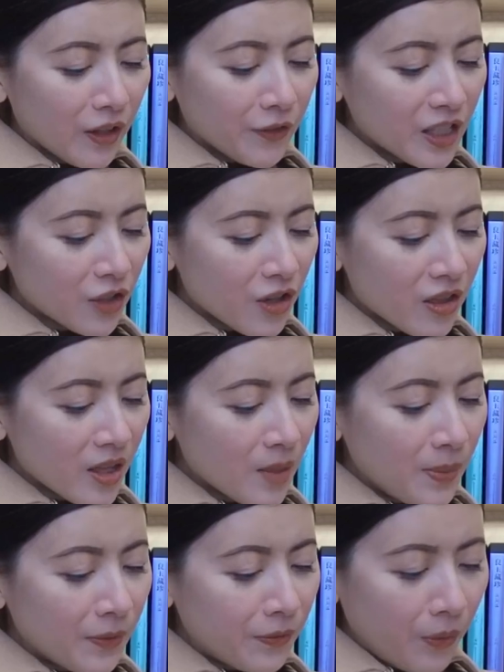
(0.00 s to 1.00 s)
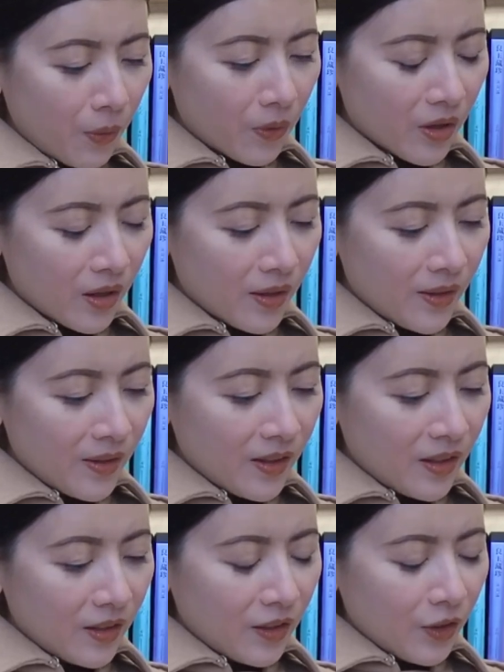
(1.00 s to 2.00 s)
of such a thing before.
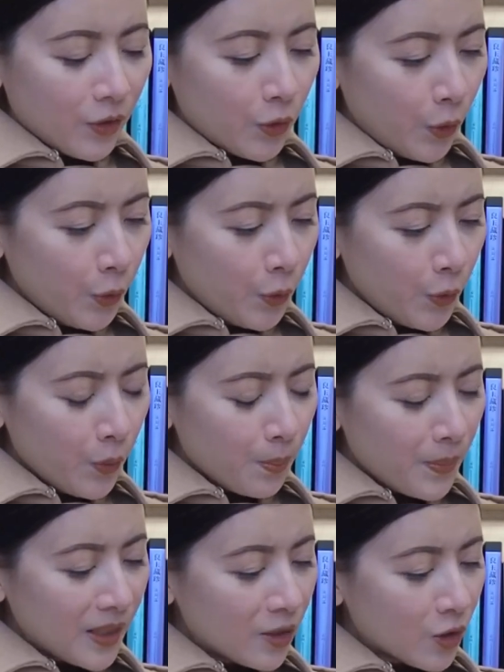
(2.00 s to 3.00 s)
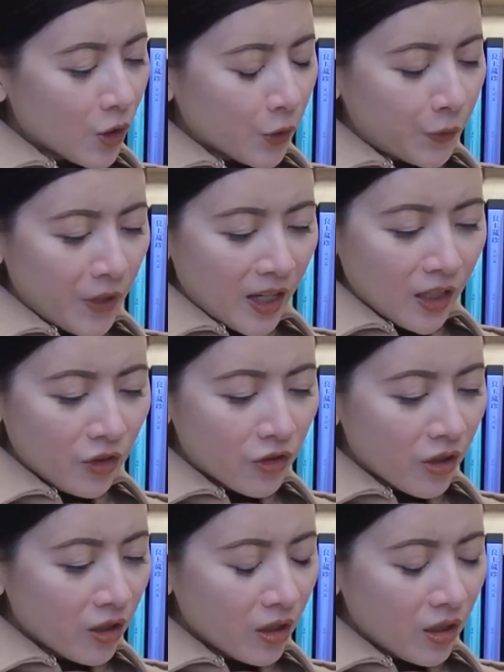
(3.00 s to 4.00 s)
You, Miss
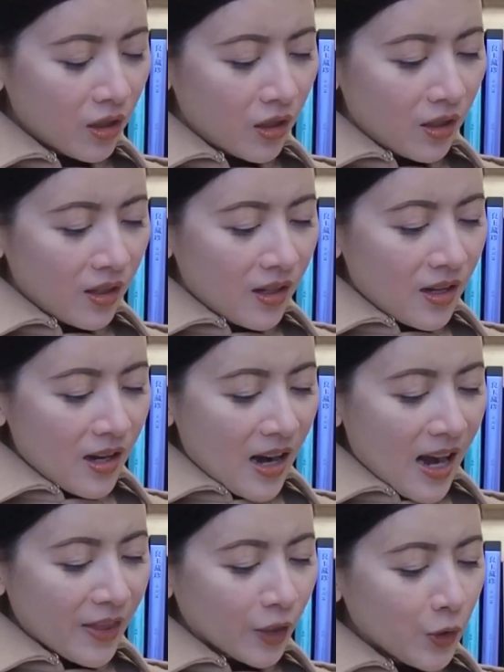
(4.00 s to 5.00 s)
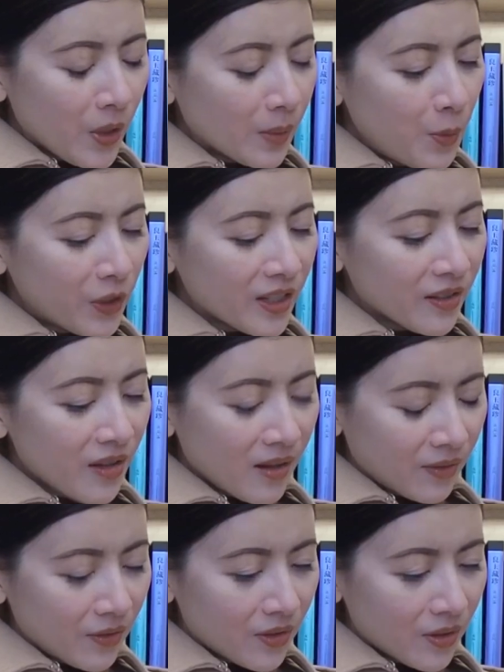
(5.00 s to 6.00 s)
Granger? I thought you had more
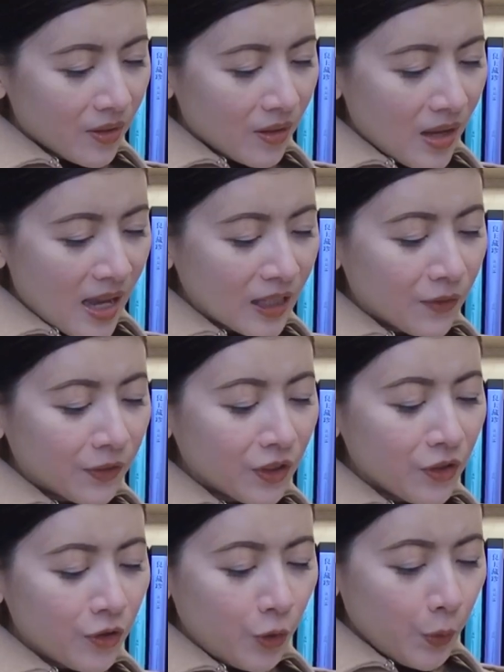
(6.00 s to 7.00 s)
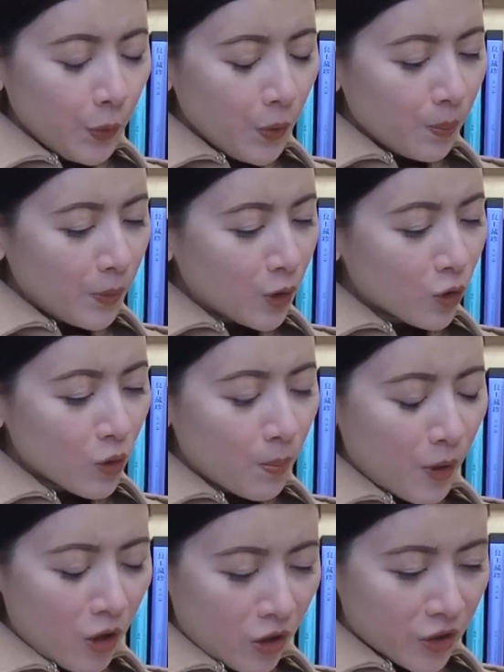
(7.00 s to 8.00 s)
sense. As for you, Mr.
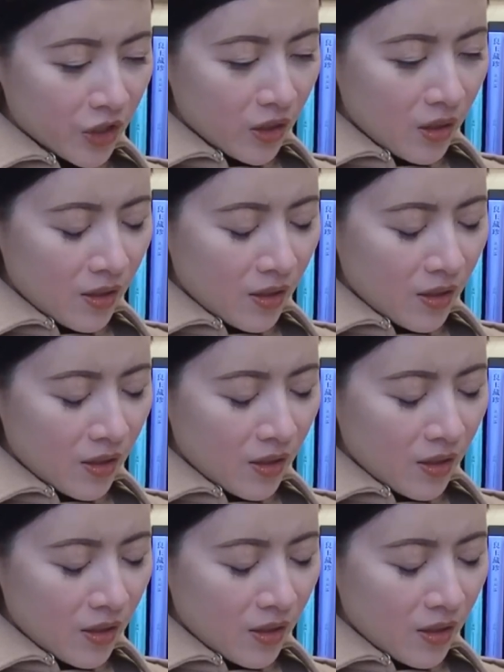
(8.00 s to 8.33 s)
Potter,